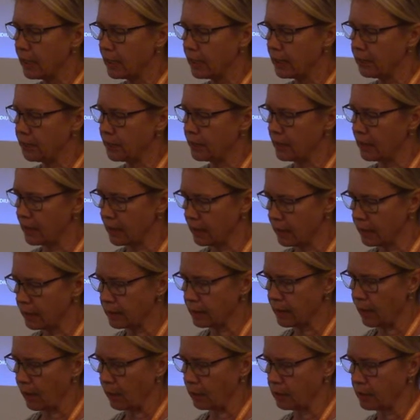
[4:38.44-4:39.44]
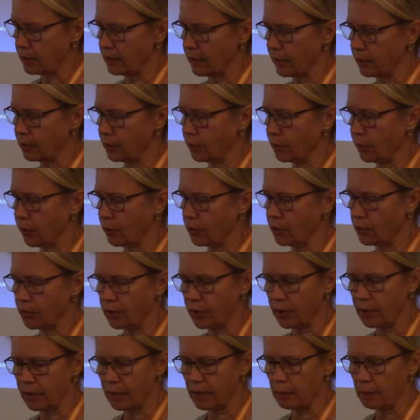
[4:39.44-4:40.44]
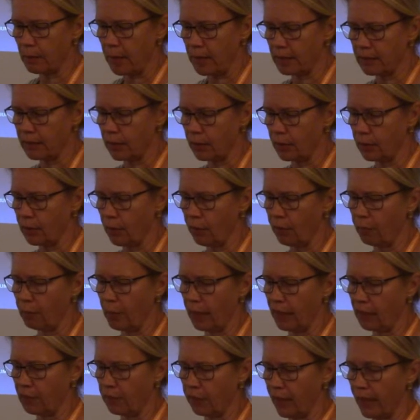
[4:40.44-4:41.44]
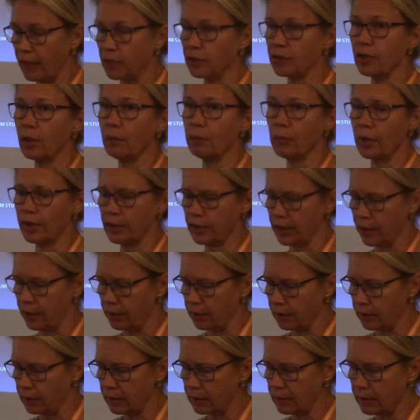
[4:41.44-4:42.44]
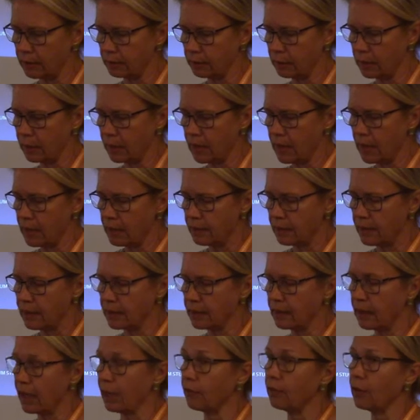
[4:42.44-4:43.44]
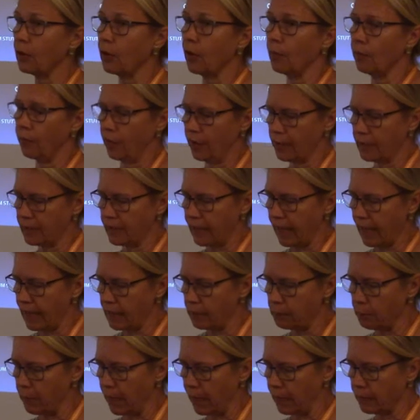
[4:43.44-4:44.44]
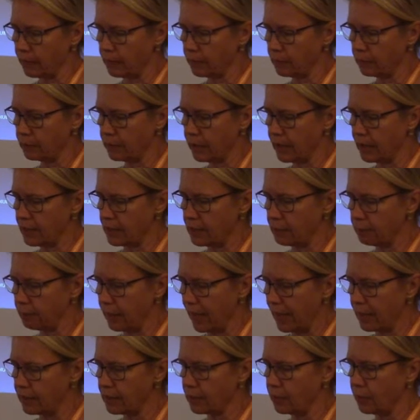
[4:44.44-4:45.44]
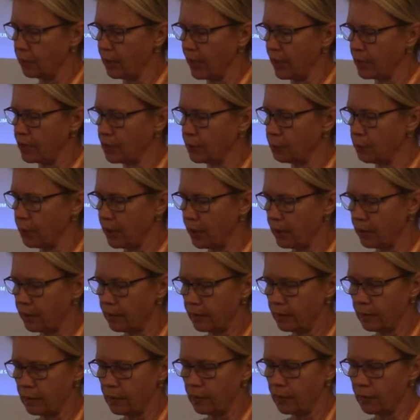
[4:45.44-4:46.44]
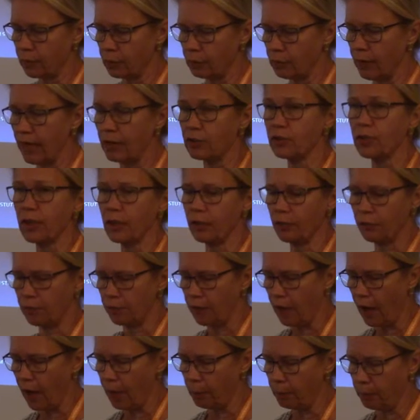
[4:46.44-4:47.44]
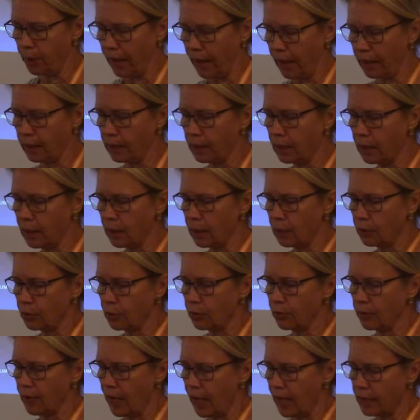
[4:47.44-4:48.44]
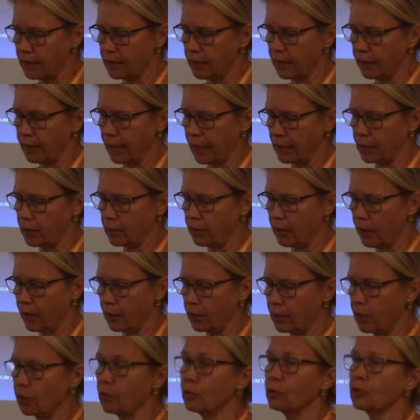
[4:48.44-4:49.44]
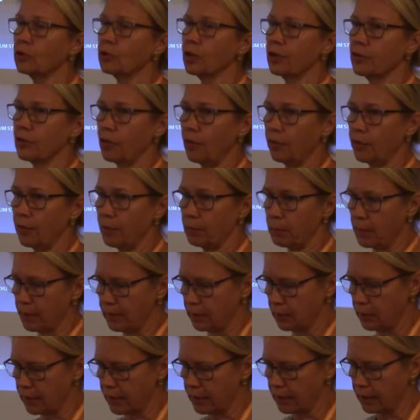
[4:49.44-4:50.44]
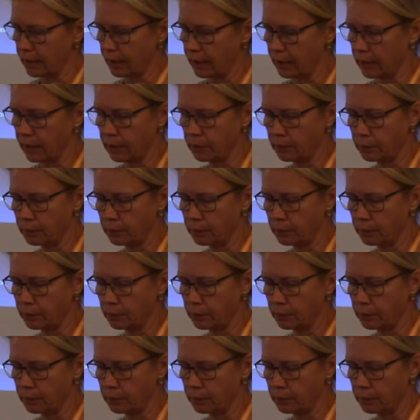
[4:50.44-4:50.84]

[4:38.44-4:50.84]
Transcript: leaves little doubt that considering method of manufacture and materials, this level of attainment is based on experience stretching far back to the hunter-gatherer cultures of the Mesolithic.